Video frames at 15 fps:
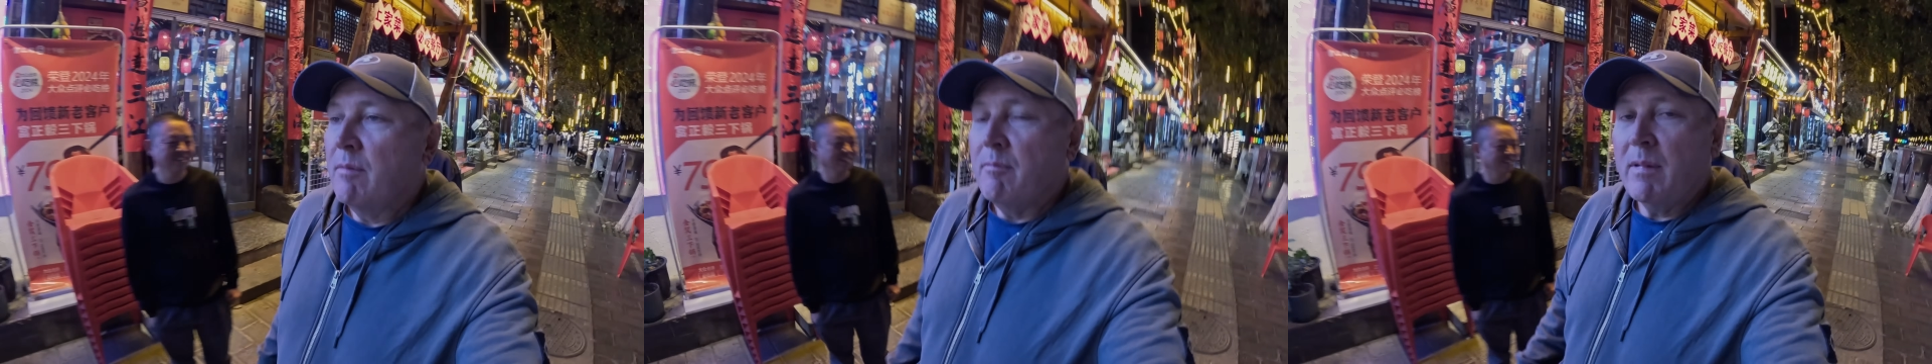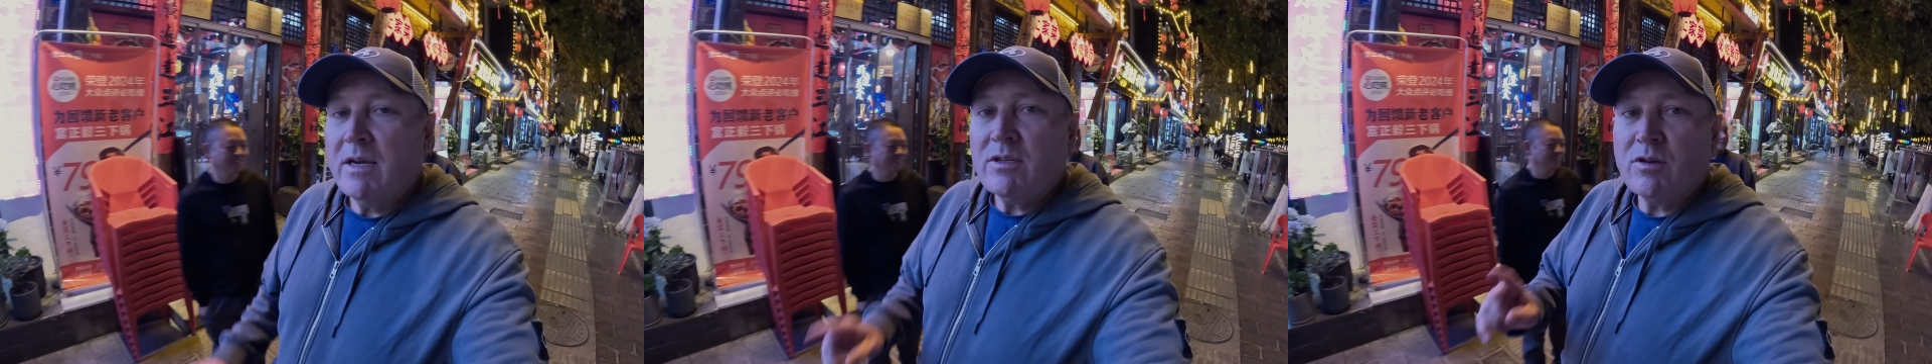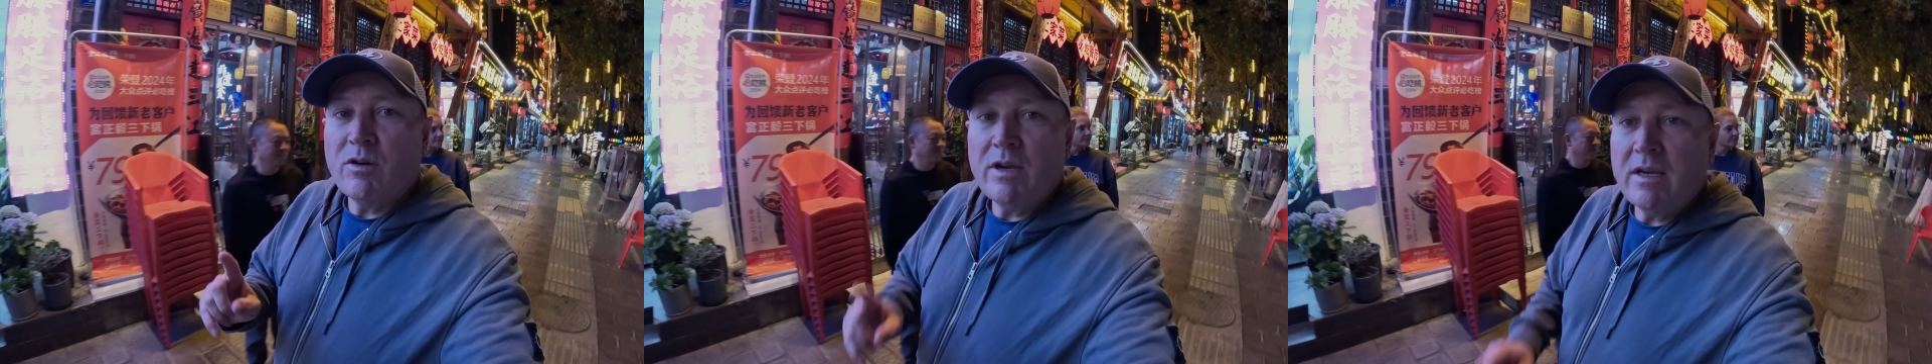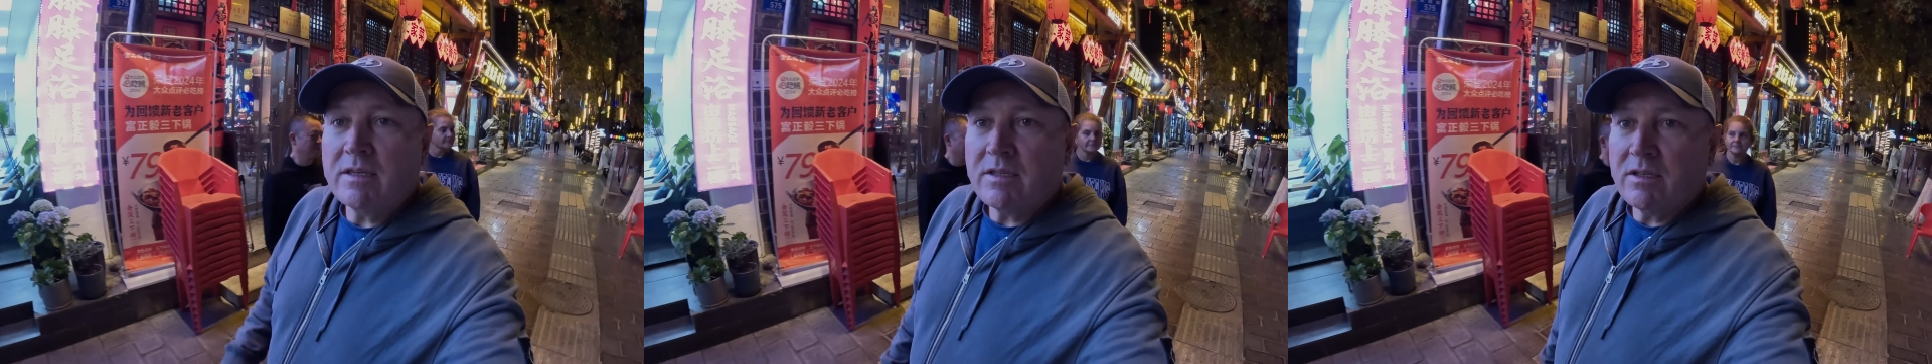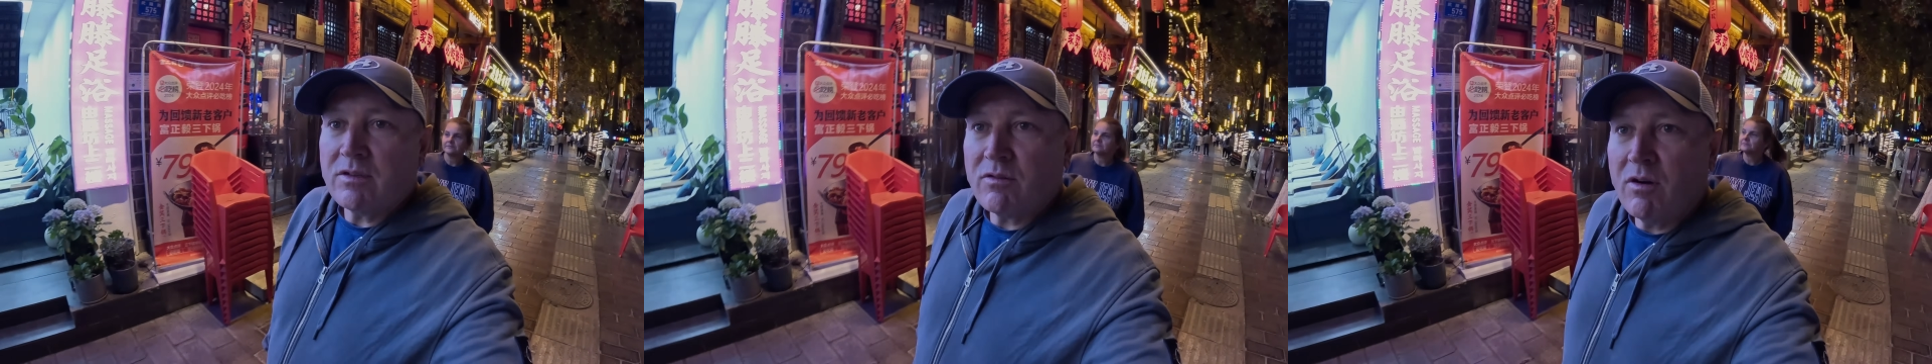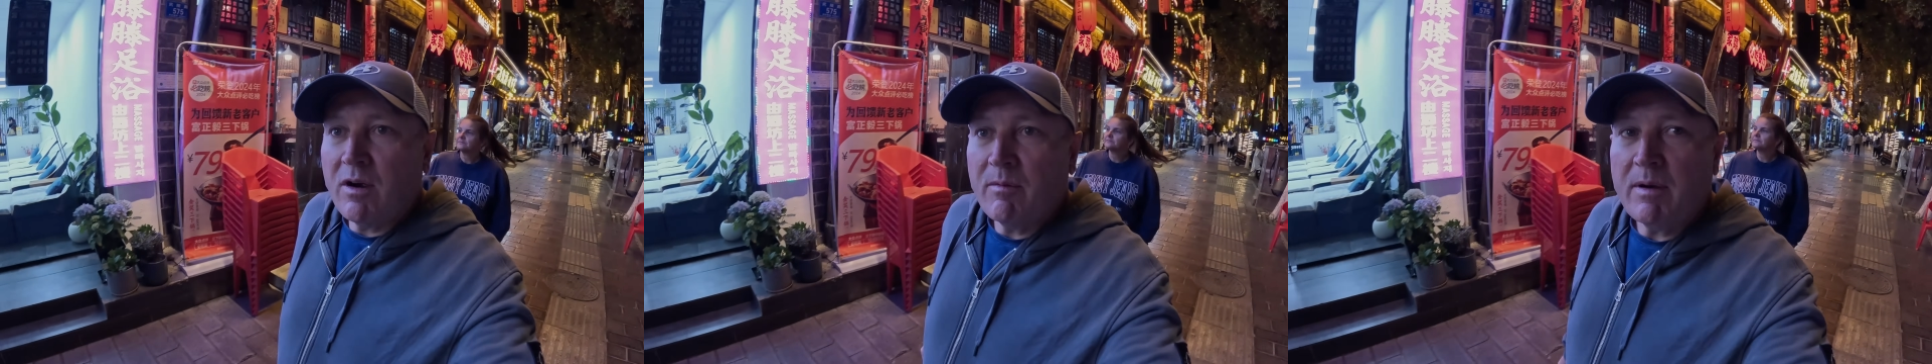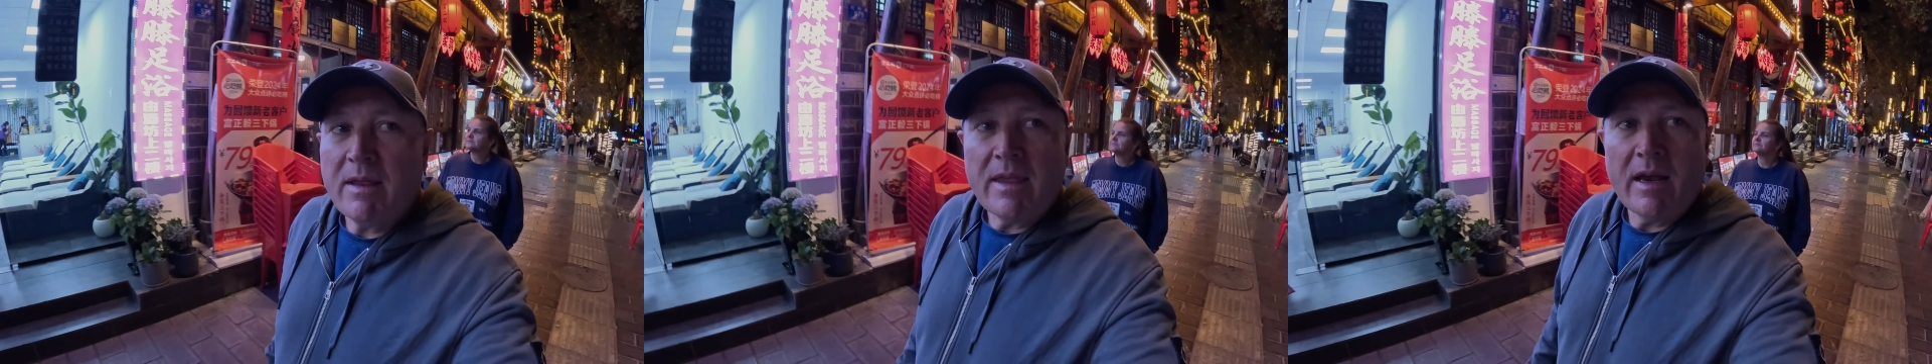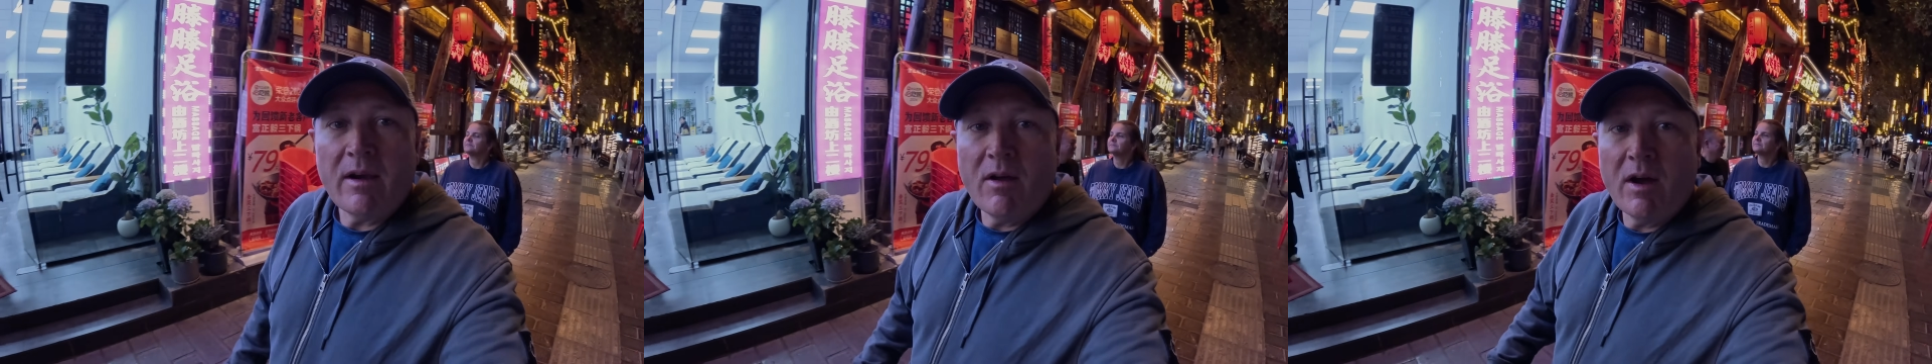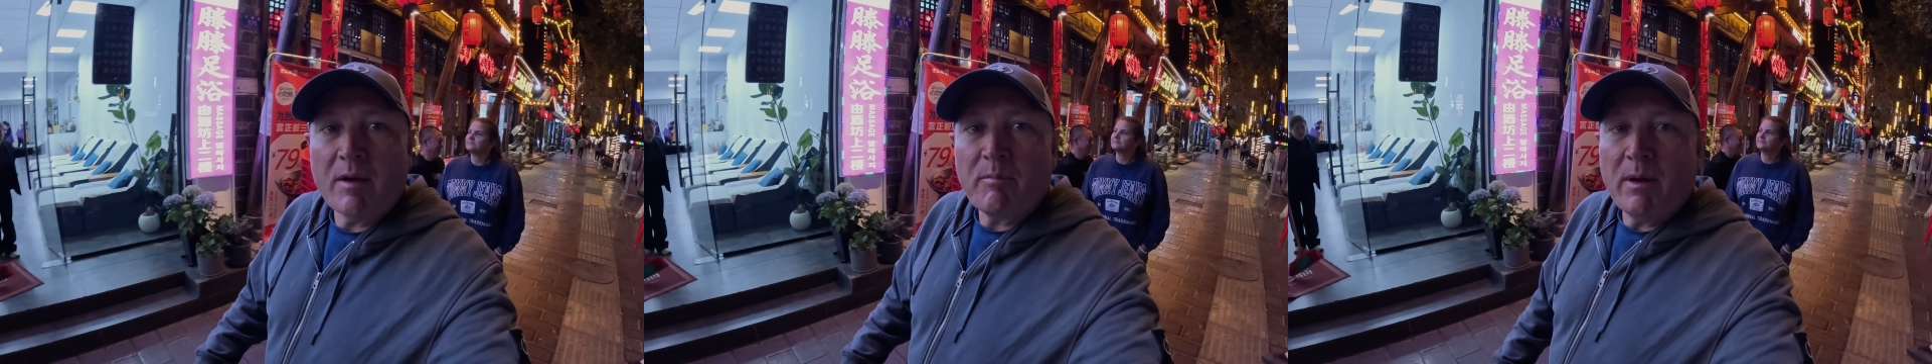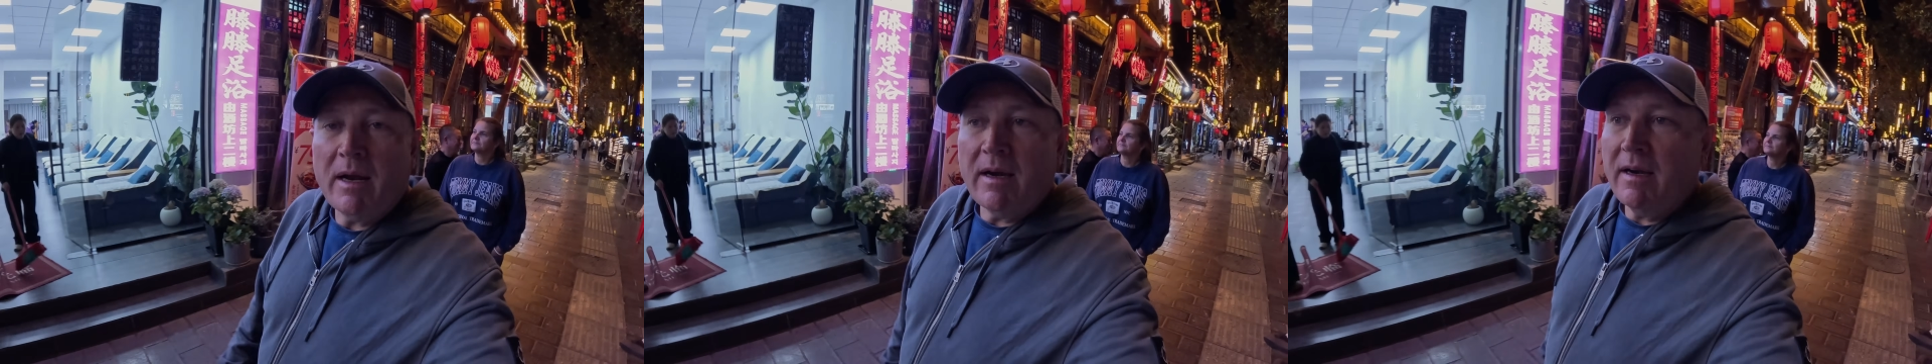Make sure you subscribe and hit that
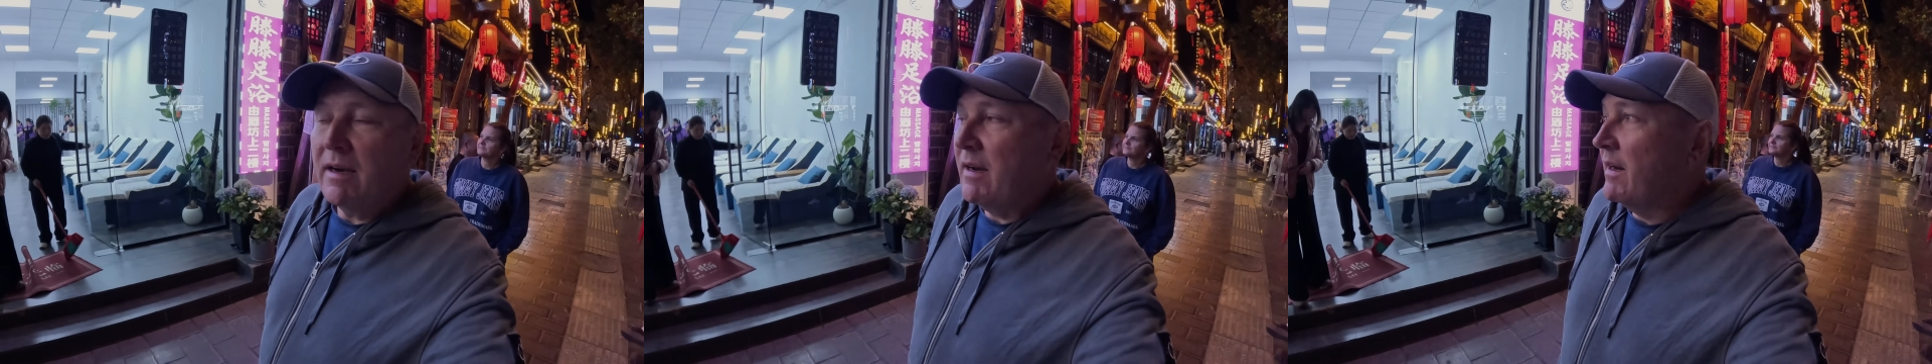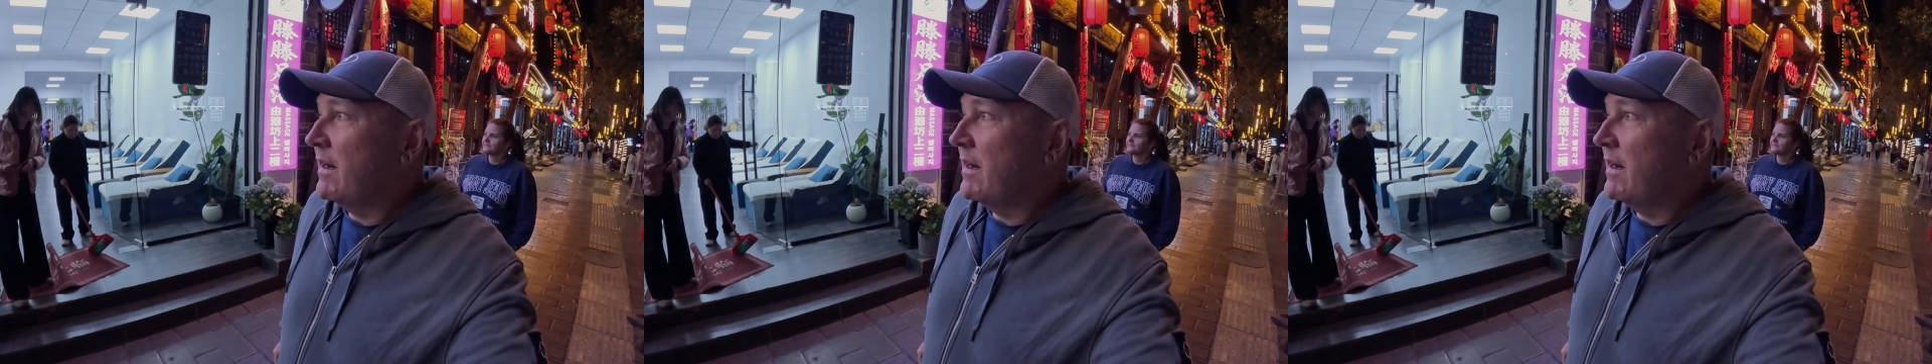like button.